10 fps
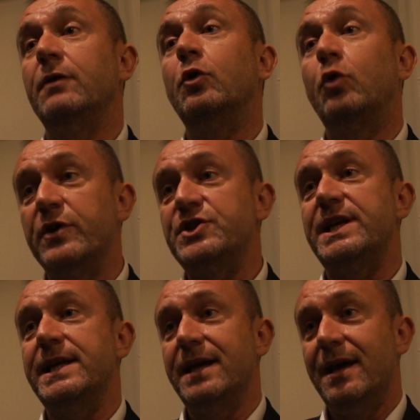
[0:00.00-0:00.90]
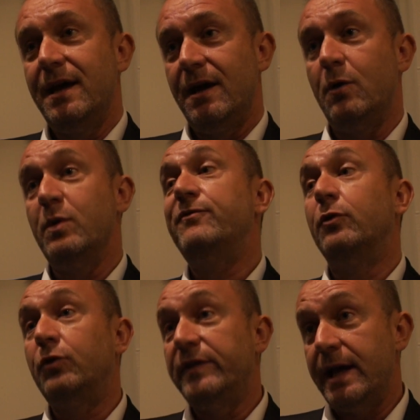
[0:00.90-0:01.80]
and cross-selling uh, with
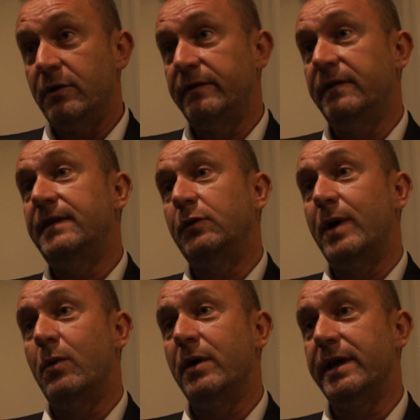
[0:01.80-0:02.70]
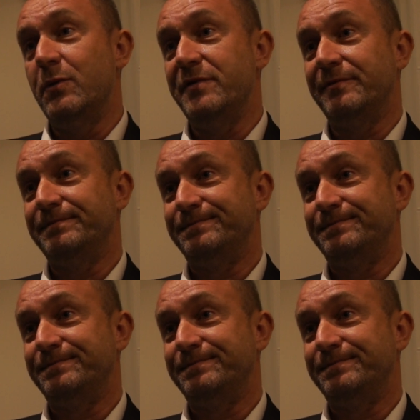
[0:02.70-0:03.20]
also the alliances that we are working with.